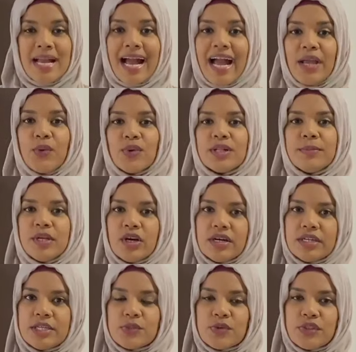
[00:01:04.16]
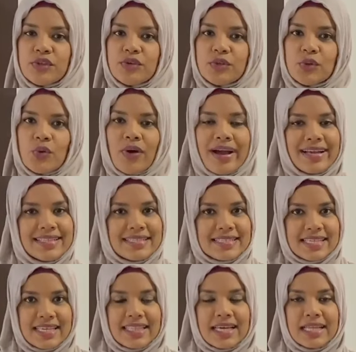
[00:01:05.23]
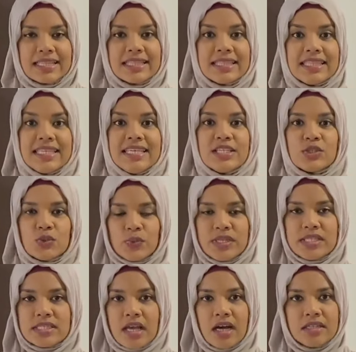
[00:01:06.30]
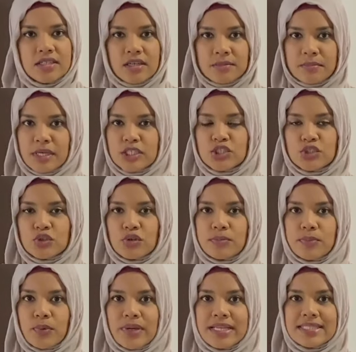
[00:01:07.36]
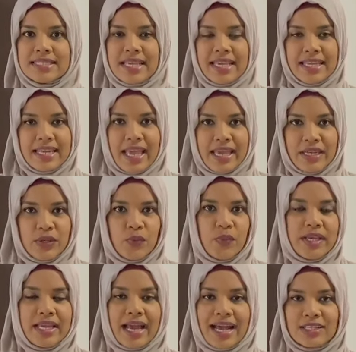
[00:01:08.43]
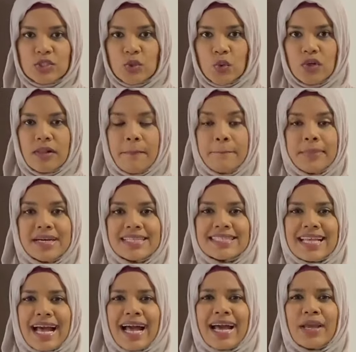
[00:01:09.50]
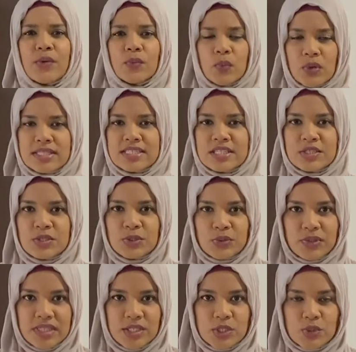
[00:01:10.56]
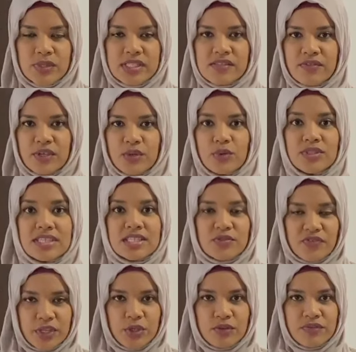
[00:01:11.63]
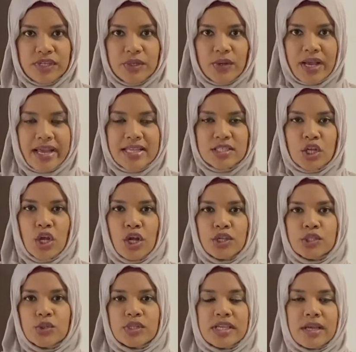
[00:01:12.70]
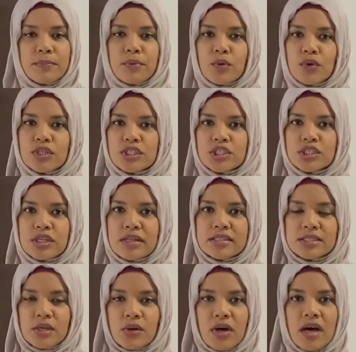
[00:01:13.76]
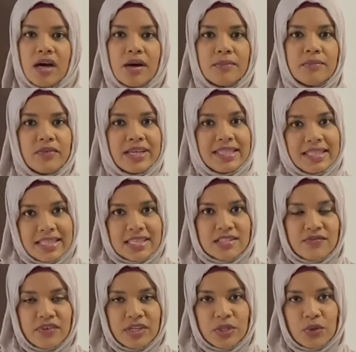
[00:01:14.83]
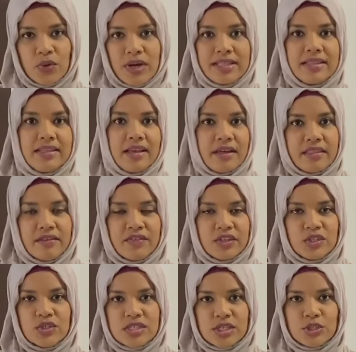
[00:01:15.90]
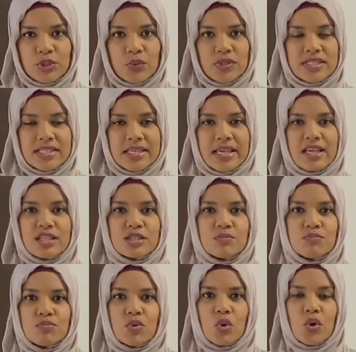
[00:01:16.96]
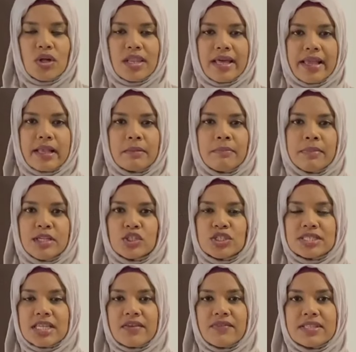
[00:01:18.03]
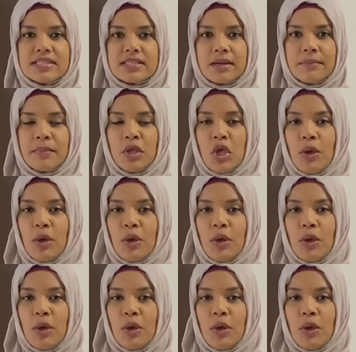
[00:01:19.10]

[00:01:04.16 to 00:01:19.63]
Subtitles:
I will be honest with you though and say that these sweets are not my strong point in any way at all, but I wanted to do these sweets for you, this video for you guys. So the approach to in this video and the other videos, as you will see, is more like me just giving some